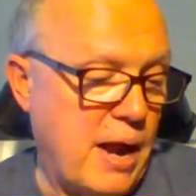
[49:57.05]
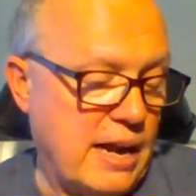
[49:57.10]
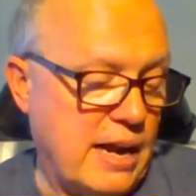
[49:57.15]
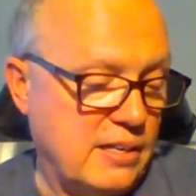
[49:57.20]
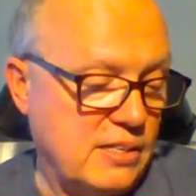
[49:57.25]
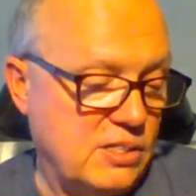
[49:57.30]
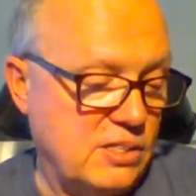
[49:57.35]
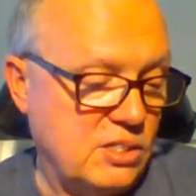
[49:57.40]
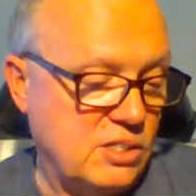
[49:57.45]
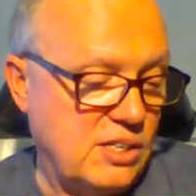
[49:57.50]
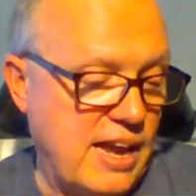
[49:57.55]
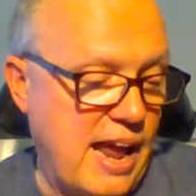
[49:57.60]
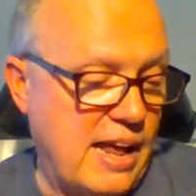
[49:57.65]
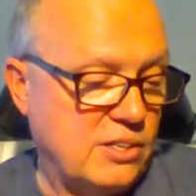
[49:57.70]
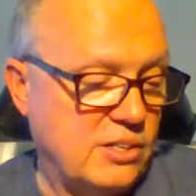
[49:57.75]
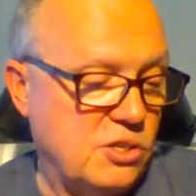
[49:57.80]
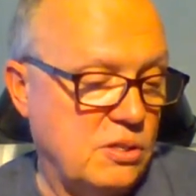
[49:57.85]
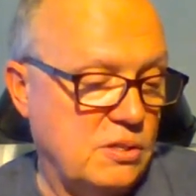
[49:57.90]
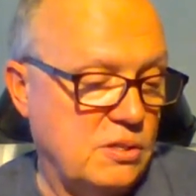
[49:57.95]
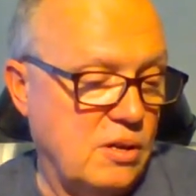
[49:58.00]
practice is
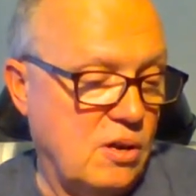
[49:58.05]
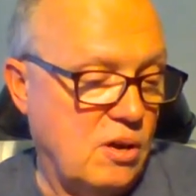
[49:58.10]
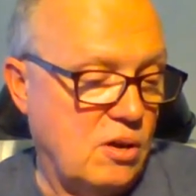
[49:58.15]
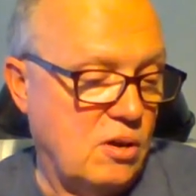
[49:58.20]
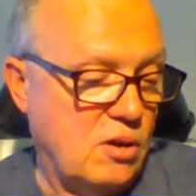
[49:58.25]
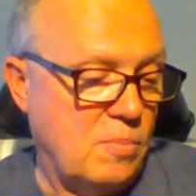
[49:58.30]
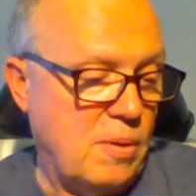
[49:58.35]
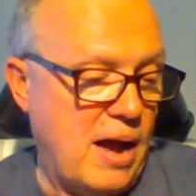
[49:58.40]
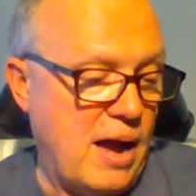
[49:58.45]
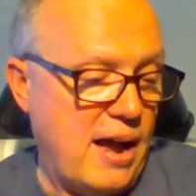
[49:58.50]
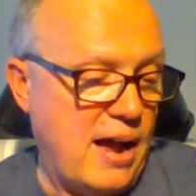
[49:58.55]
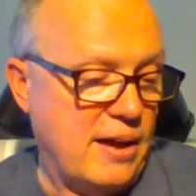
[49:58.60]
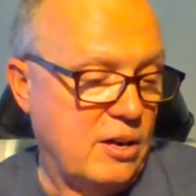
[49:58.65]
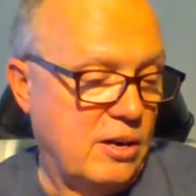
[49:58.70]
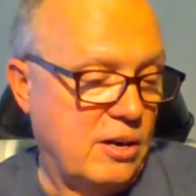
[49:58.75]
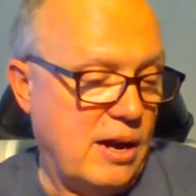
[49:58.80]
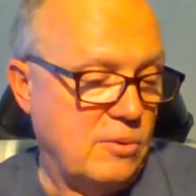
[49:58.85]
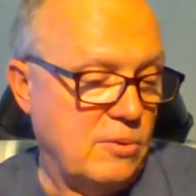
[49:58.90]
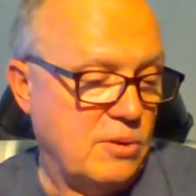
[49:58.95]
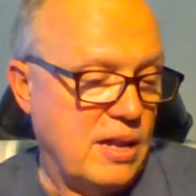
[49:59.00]
canceled. Oh, my,
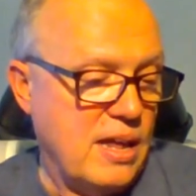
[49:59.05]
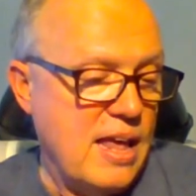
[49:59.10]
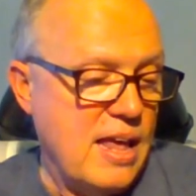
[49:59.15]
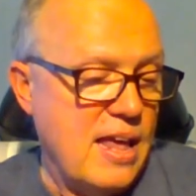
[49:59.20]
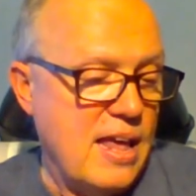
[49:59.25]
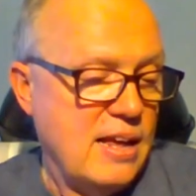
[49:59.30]
you're out.